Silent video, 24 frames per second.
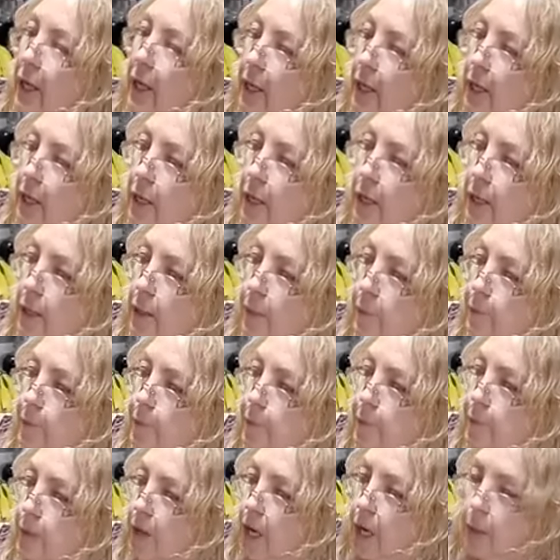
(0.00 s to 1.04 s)
a
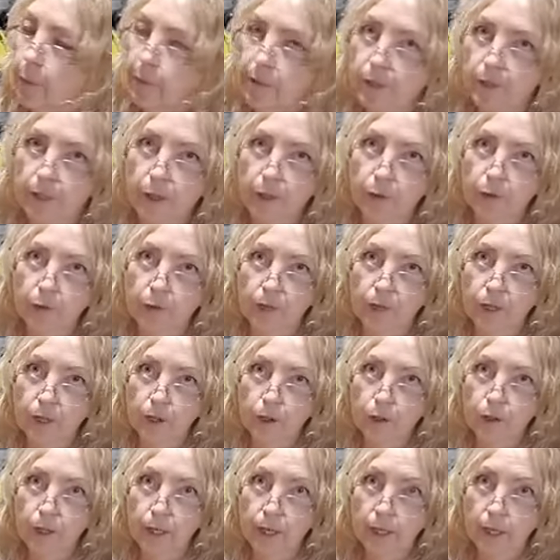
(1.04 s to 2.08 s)
apple cider
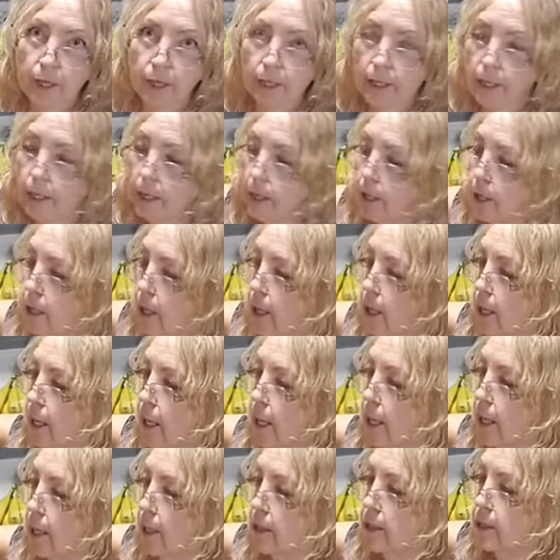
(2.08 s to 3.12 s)
vinegar and honey,
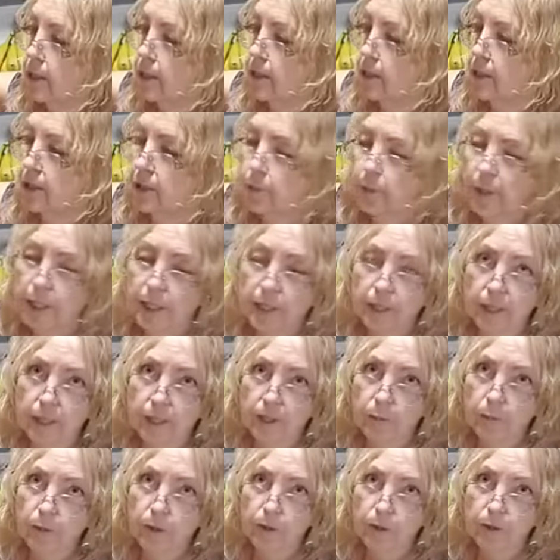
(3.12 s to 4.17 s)
and so this makes like
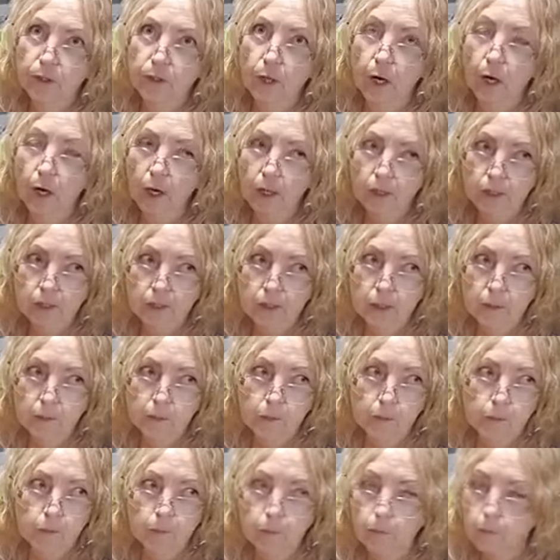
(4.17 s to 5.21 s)
the most
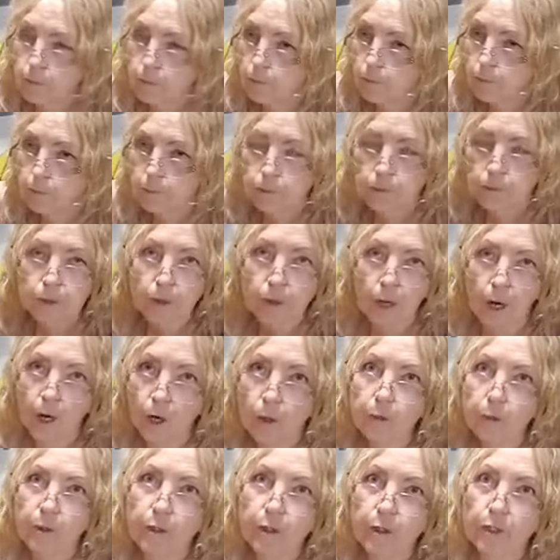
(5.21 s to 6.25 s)
awesome,
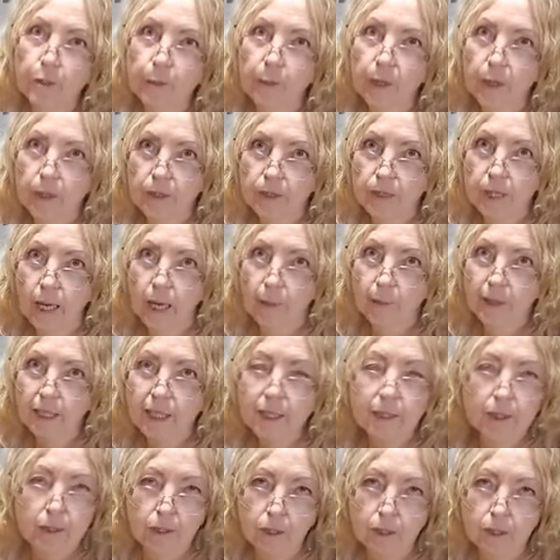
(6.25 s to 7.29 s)
almost a balsamic.
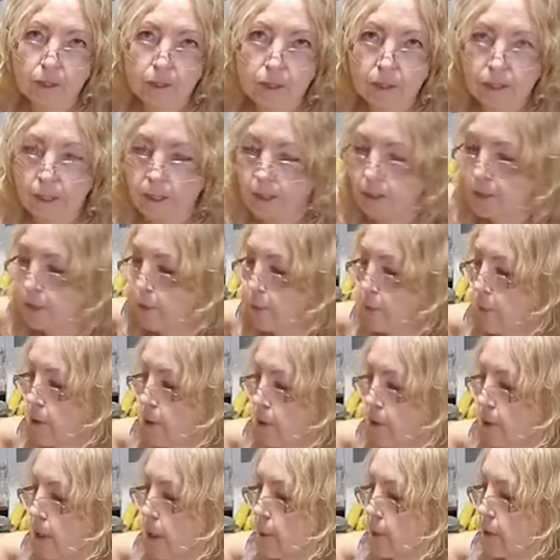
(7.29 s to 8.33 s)
It's not as thick as a
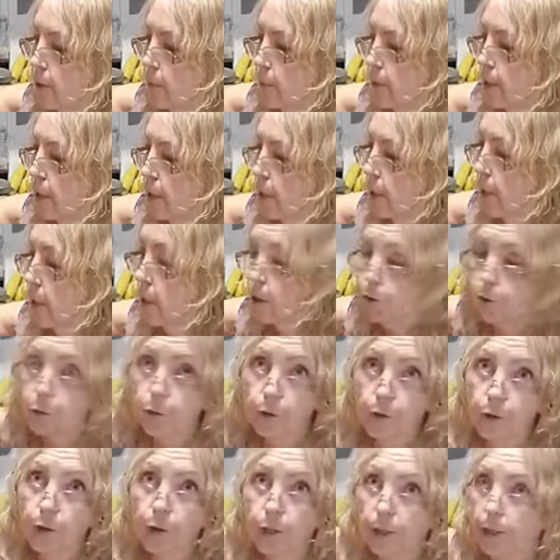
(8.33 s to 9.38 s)
balsamic, but you
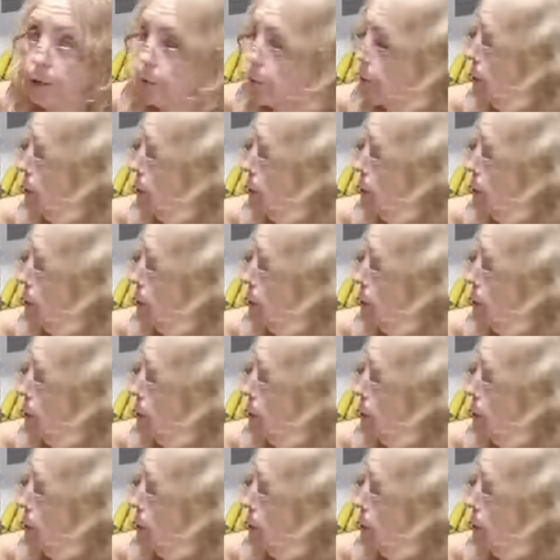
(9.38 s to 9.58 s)
could